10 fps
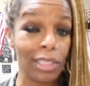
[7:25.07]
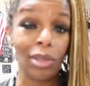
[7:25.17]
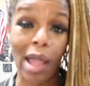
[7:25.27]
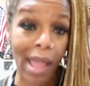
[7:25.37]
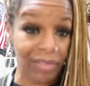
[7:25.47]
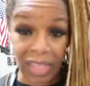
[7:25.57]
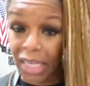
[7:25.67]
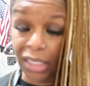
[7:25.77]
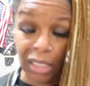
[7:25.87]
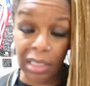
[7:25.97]
So after
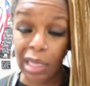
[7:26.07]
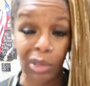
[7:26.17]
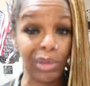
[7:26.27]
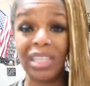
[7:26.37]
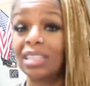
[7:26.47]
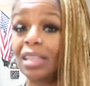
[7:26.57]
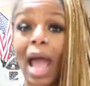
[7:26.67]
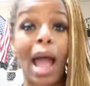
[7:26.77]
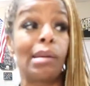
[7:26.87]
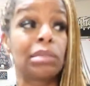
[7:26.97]
they took their quiz,
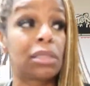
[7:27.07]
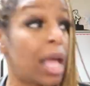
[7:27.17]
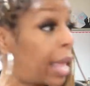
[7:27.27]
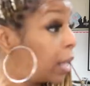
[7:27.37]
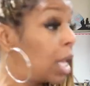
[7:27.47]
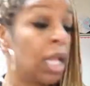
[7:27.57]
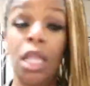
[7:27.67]
I was like,